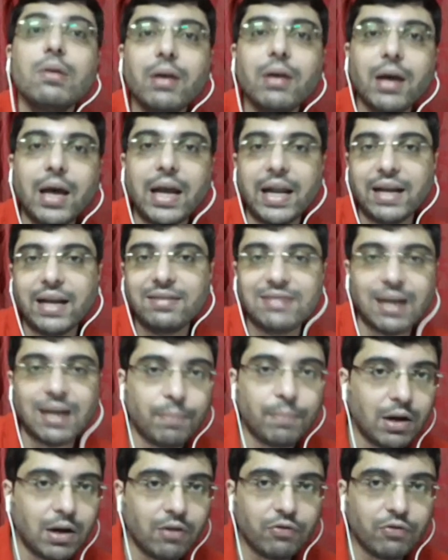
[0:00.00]
an
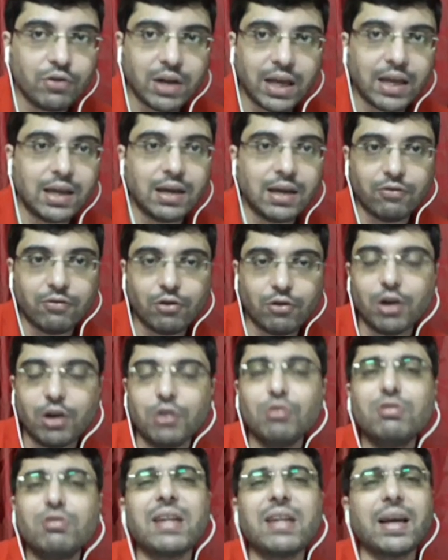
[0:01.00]
example of Greek gift, or
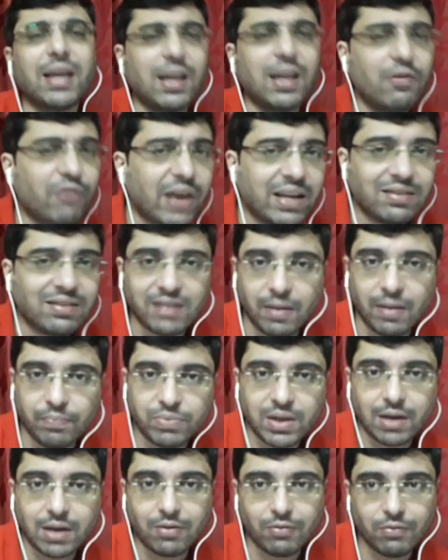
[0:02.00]
you sacrifice
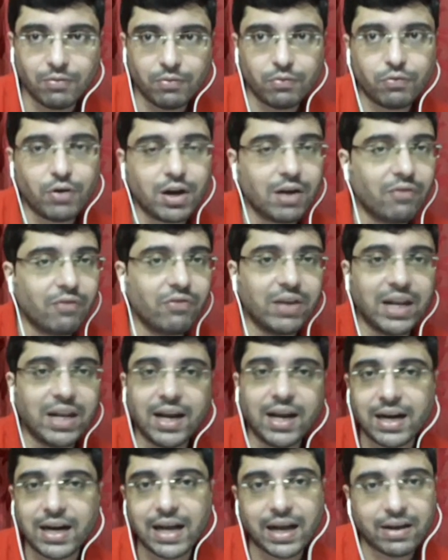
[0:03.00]
something for a
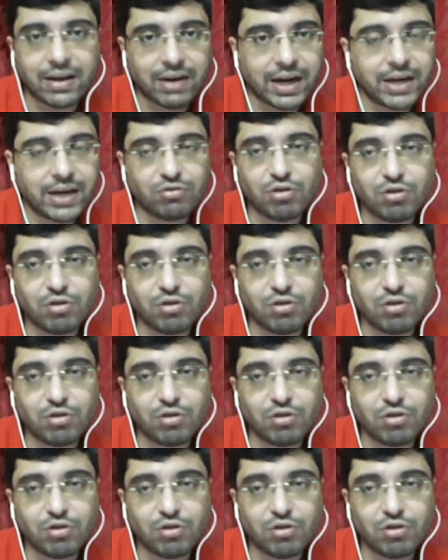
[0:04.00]
winning attack, right?